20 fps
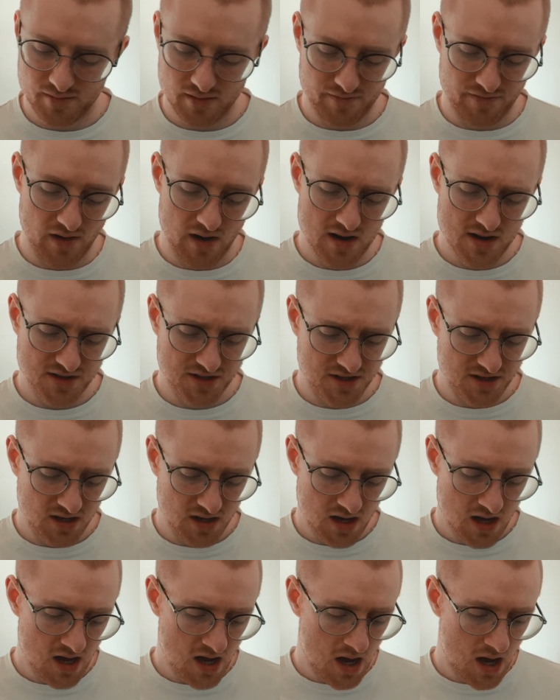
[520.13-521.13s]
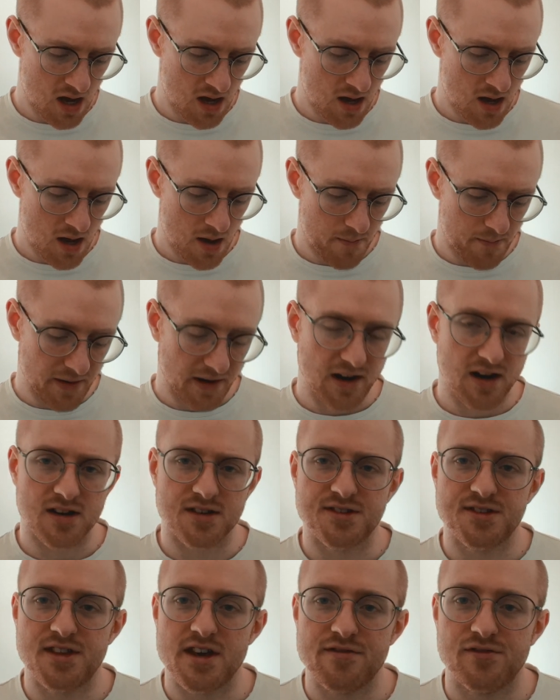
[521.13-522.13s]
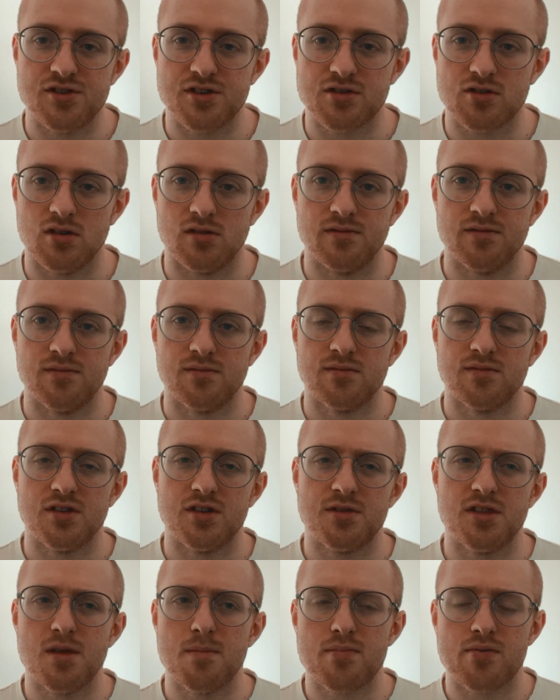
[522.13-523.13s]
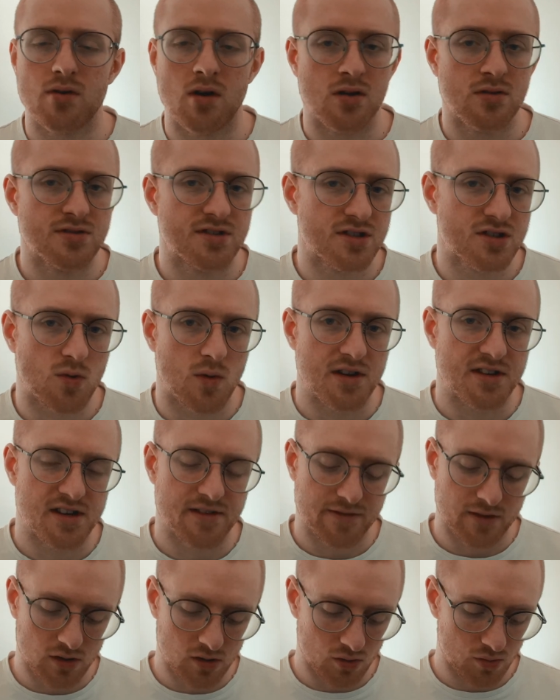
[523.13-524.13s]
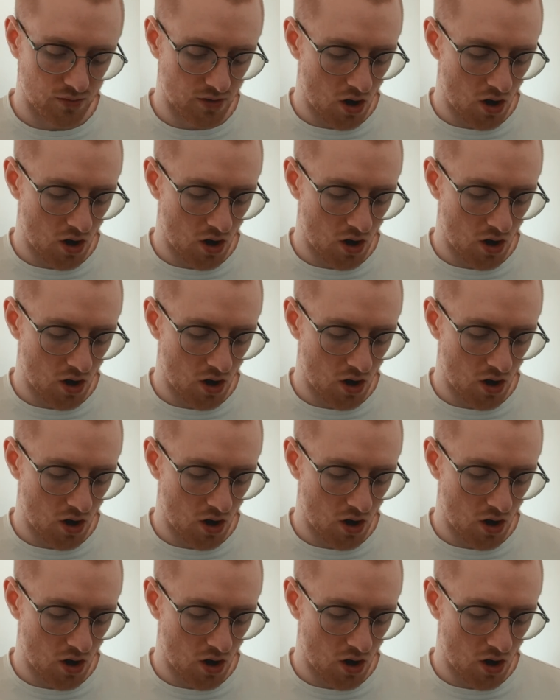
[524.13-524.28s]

first, because they've just got, the prose is quite difficult.